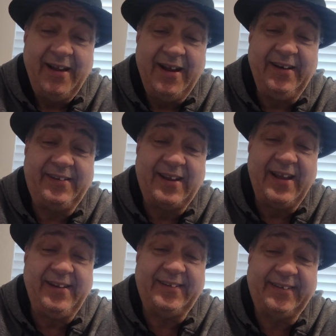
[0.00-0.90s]
And it
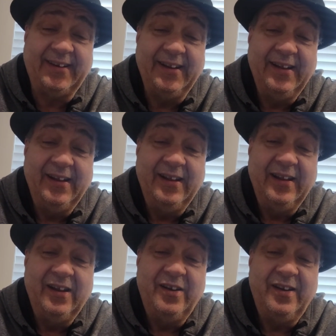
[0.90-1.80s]
takes
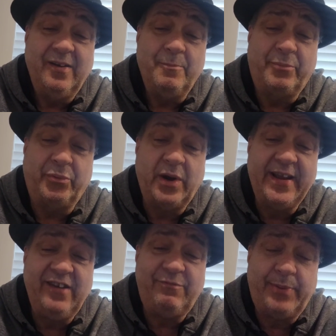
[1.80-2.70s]

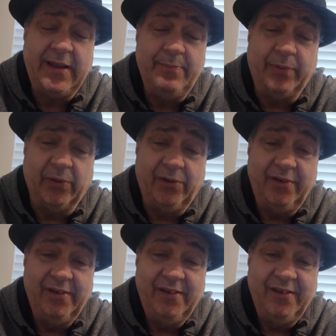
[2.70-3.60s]
brave
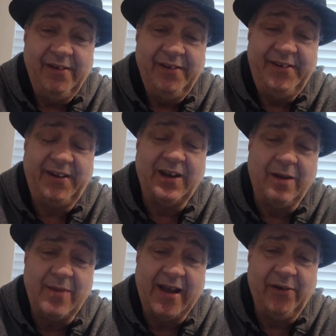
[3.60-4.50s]
people to
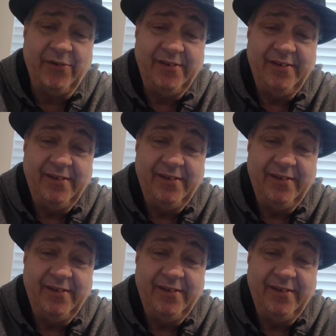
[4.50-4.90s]
come out,